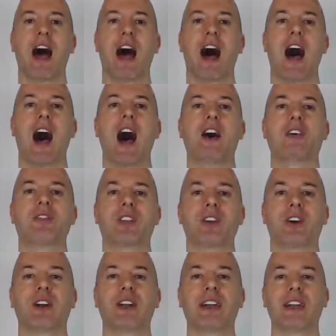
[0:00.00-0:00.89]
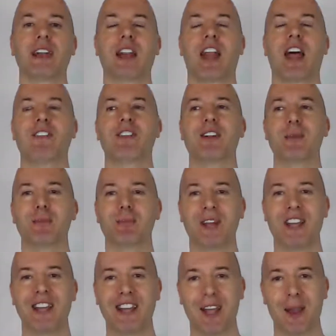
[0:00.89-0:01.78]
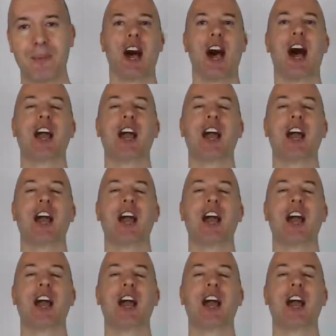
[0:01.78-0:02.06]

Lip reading: after 11 p.m.